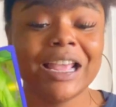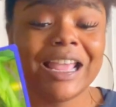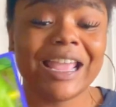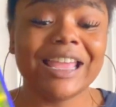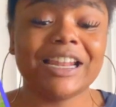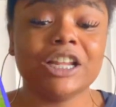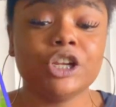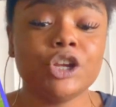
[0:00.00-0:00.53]

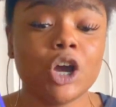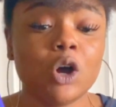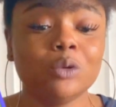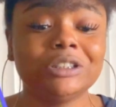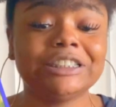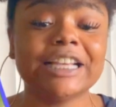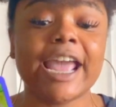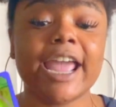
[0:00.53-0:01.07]
And I know
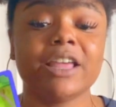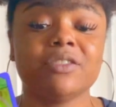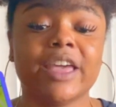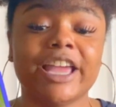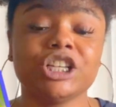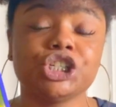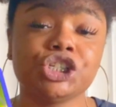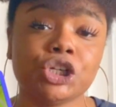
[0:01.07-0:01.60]
saying that
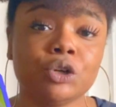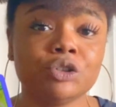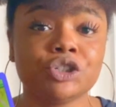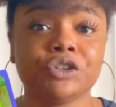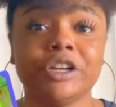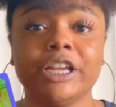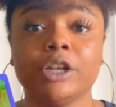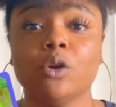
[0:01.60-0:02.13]

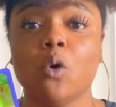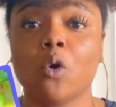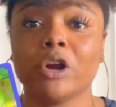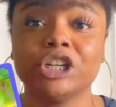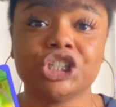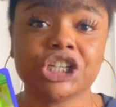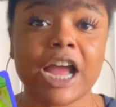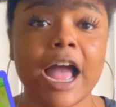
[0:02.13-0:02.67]
children or
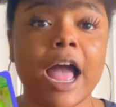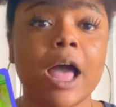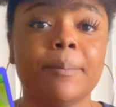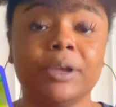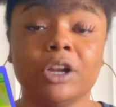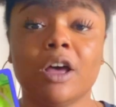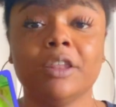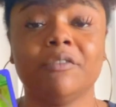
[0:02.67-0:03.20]
job
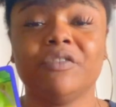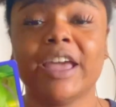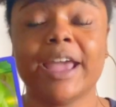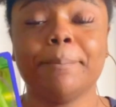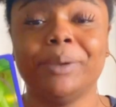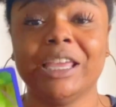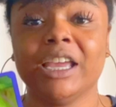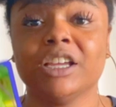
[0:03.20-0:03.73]
and all of that
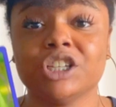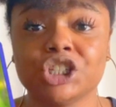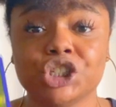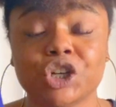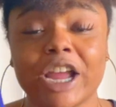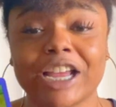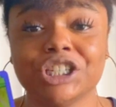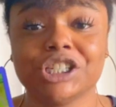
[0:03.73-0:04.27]
being a
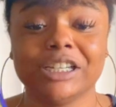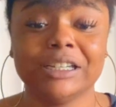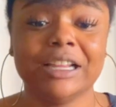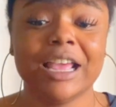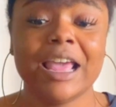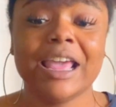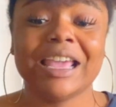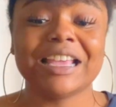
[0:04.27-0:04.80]
distraction
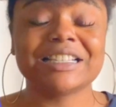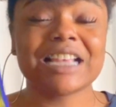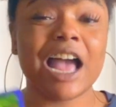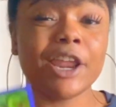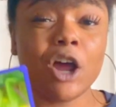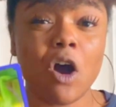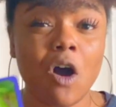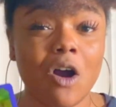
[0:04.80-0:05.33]
is
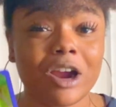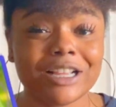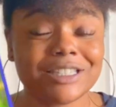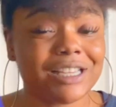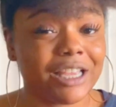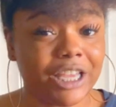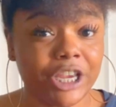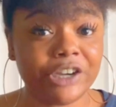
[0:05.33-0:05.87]
kind of hard to
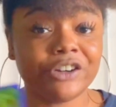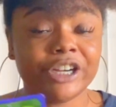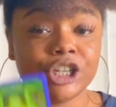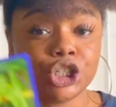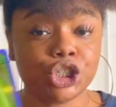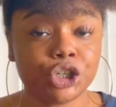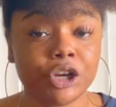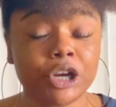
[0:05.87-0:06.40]
hear and
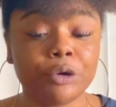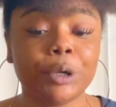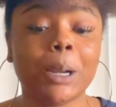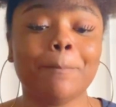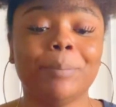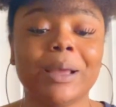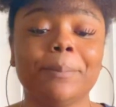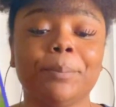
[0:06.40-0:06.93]
triggering,
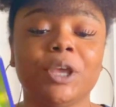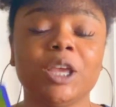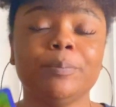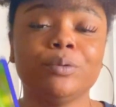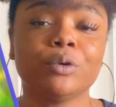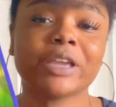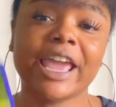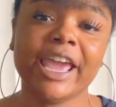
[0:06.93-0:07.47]
but
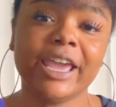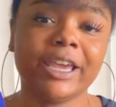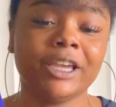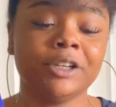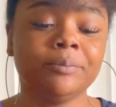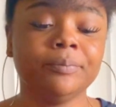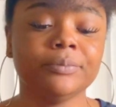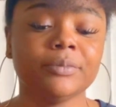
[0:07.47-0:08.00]
people
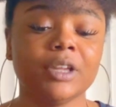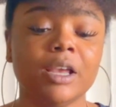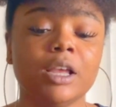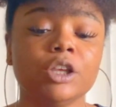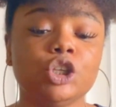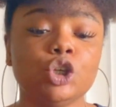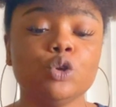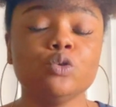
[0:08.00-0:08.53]
can
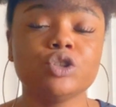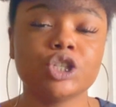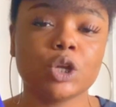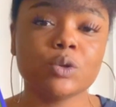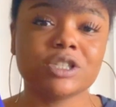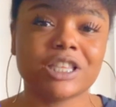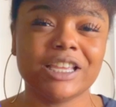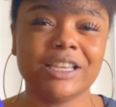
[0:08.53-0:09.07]
use
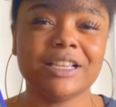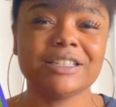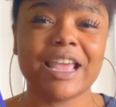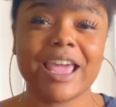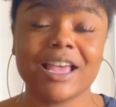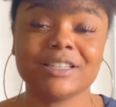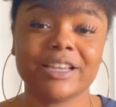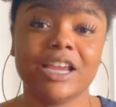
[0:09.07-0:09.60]
those things
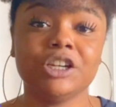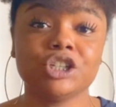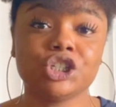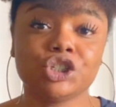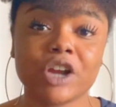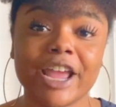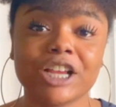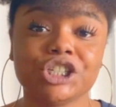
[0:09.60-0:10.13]
as a
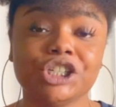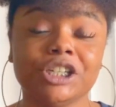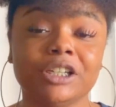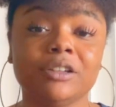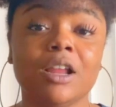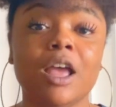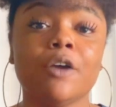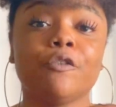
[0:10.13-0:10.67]
distraction
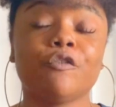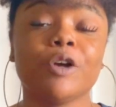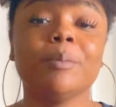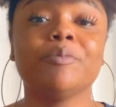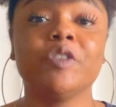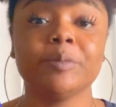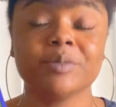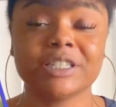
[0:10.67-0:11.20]
from
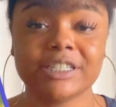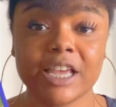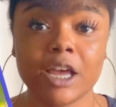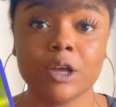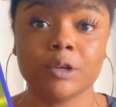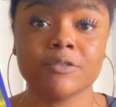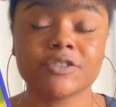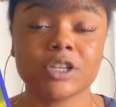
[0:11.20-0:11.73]

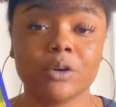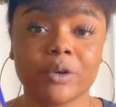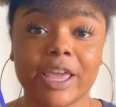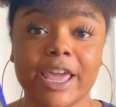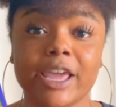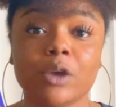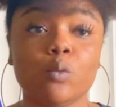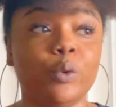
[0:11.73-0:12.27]
themselves, okay?